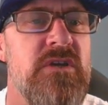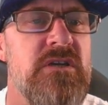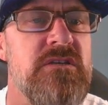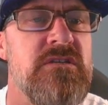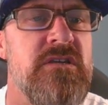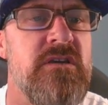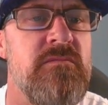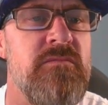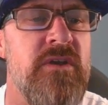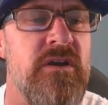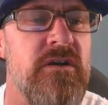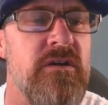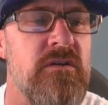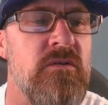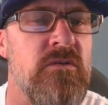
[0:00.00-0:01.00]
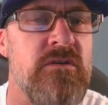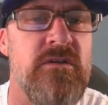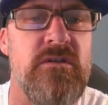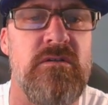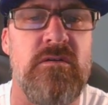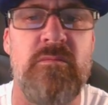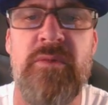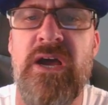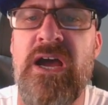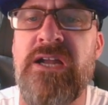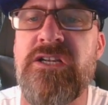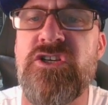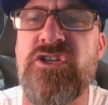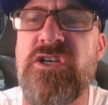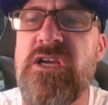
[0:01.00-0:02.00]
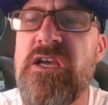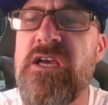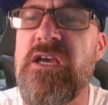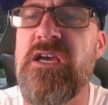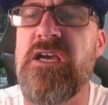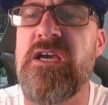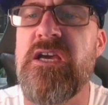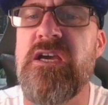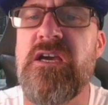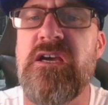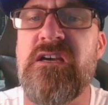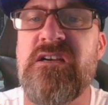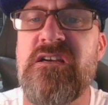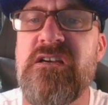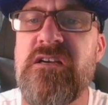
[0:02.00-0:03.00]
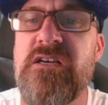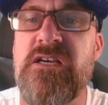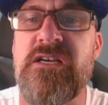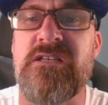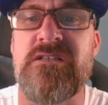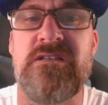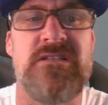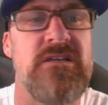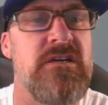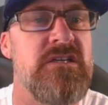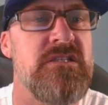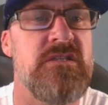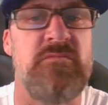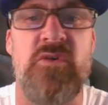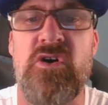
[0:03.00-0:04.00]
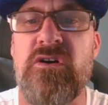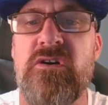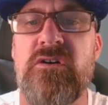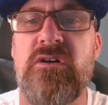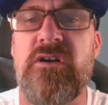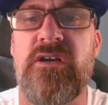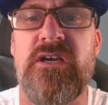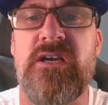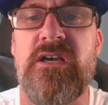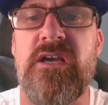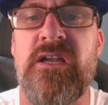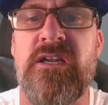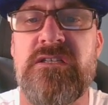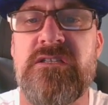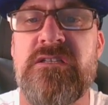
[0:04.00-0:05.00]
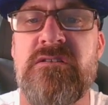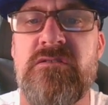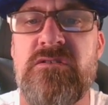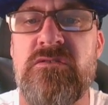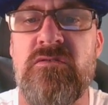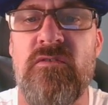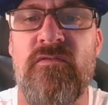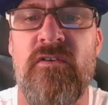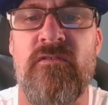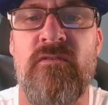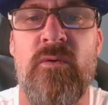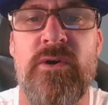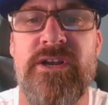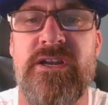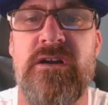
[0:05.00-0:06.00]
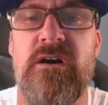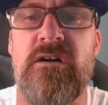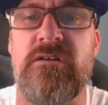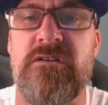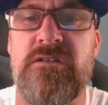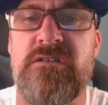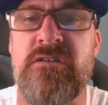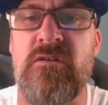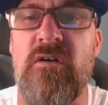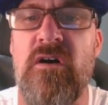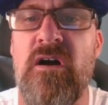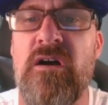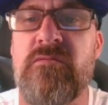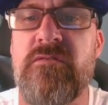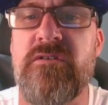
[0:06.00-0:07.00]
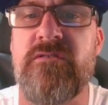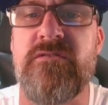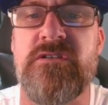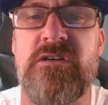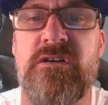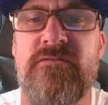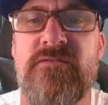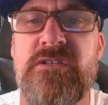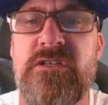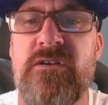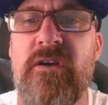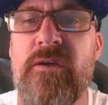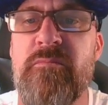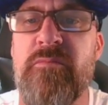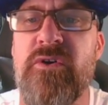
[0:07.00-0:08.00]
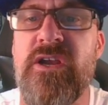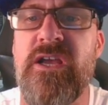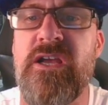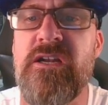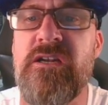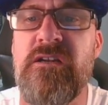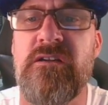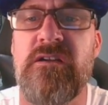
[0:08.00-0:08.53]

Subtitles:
You can see them there in the corner, the little patch. It's a size small, and it's still sold for $40. So Onward Reserve is a great brand.